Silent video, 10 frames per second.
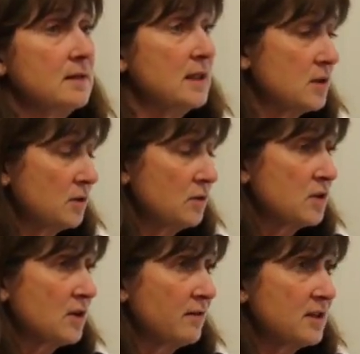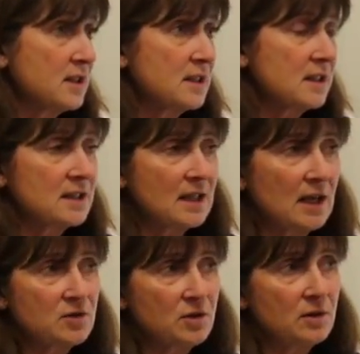in student services to
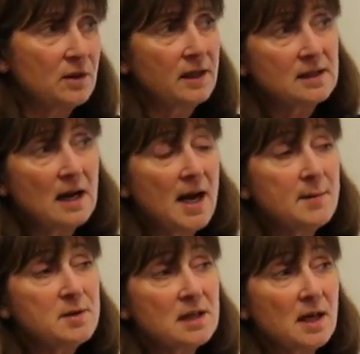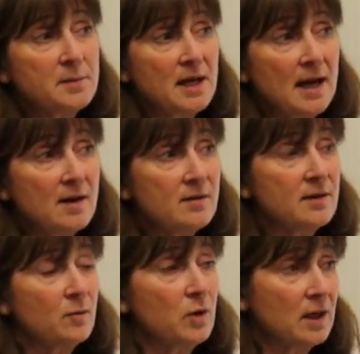schedule a time to come down
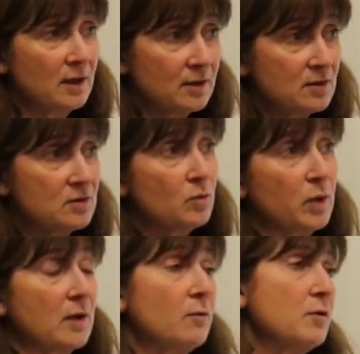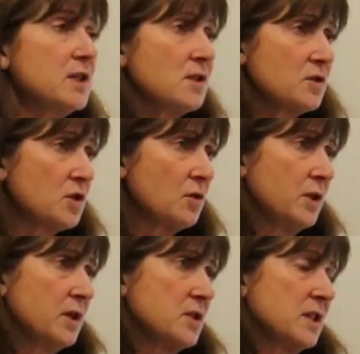and we can we can research
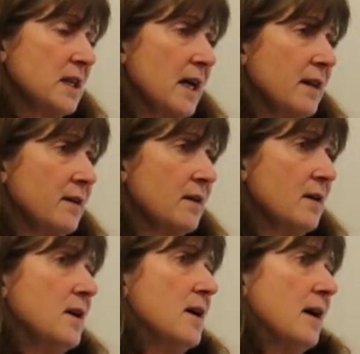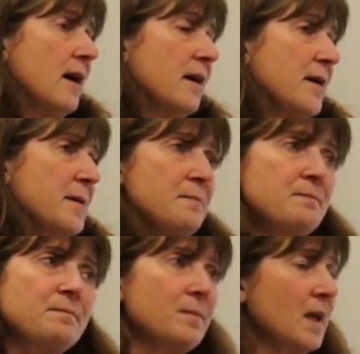careers together um,
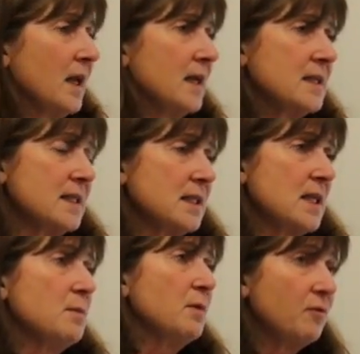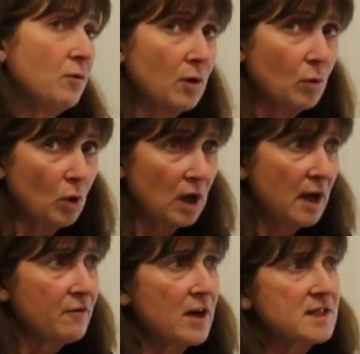and as I said before work
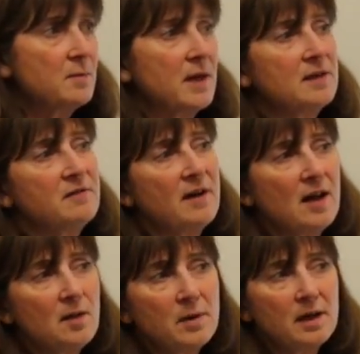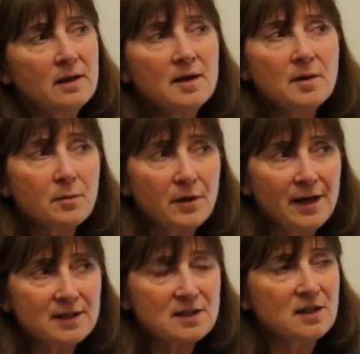on resume development
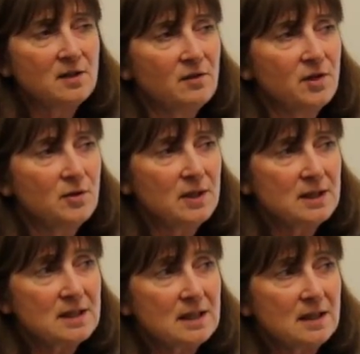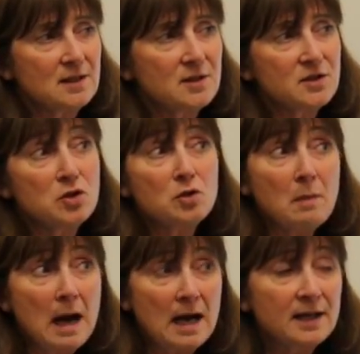practice interviewing skills do
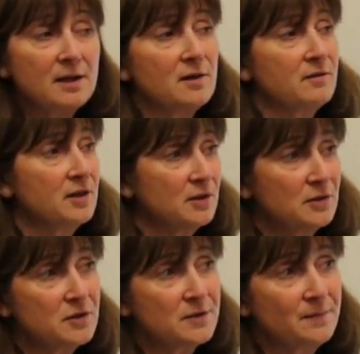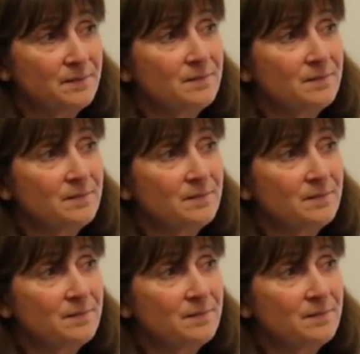mock interviews